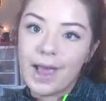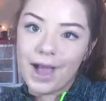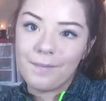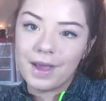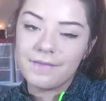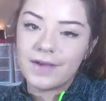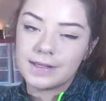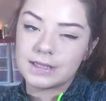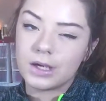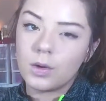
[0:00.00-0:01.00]
I got my
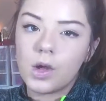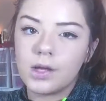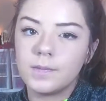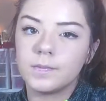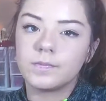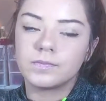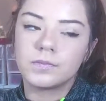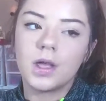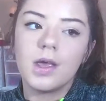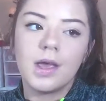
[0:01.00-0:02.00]
friend Sarah one
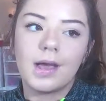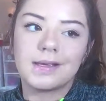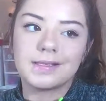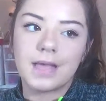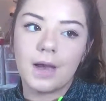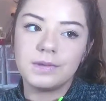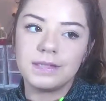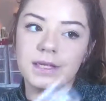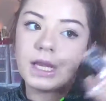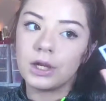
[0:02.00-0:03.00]
because I
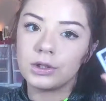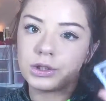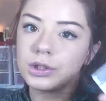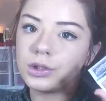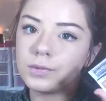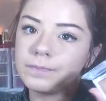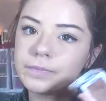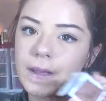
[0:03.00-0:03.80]
was gonna get her two,